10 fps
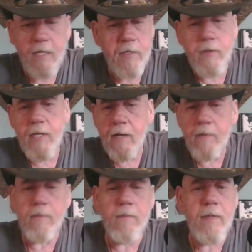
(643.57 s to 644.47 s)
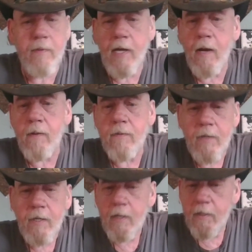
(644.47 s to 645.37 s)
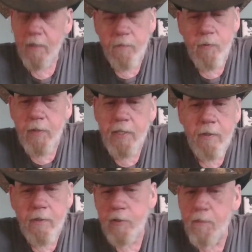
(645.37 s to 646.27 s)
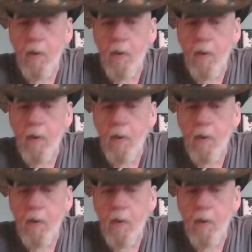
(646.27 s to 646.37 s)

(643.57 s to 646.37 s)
And you got to remember, y'all, them 300